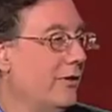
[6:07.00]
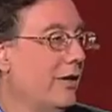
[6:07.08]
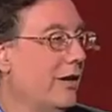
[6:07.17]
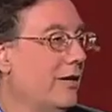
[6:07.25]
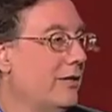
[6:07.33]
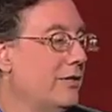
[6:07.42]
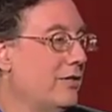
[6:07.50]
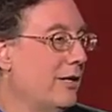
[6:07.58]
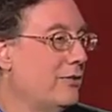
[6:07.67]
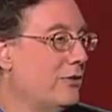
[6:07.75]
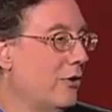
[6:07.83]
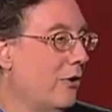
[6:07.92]
United
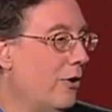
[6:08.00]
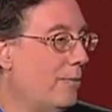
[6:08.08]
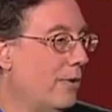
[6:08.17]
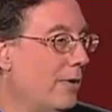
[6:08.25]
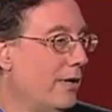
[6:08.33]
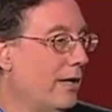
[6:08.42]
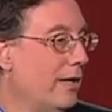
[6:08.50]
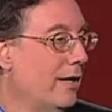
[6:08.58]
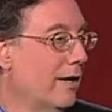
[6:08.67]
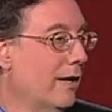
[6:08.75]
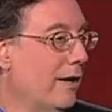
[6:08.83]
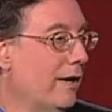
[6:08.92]
States to openly
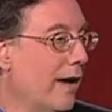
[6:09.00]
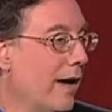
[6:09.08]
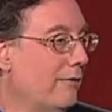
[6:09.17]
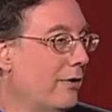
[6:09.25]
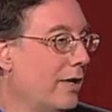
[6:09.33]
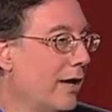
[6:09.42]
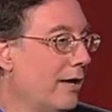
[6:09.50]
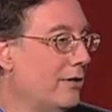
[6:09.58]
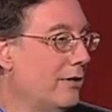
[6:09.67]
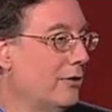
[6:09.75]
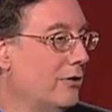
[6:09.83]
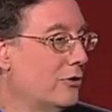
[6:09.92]
uh,
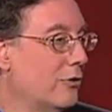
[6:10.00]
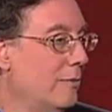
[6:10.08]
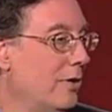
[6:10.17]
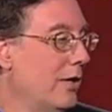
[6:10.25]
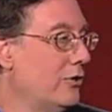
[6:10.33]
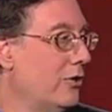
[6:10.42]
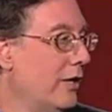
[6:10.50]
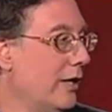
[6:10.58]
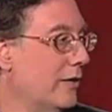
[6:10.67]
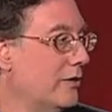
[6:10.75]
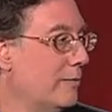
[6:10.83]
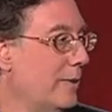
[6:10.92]
advocate uh, discrimination
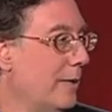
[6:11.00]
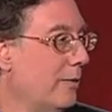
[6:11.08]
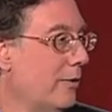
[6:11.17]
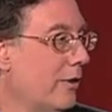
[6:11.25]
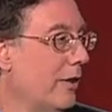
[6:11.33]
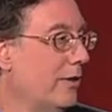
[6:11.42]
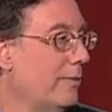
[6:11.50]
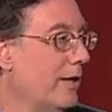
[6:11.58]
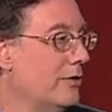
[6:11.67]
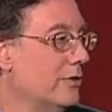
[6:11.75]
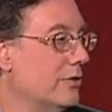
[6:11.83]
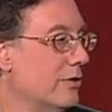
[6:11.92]
against people on the
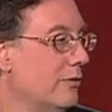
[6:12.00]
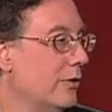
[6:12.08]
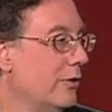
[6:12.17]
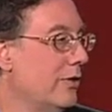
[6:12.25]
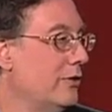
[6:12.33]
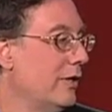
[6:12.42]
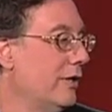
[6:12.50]
basis of religion.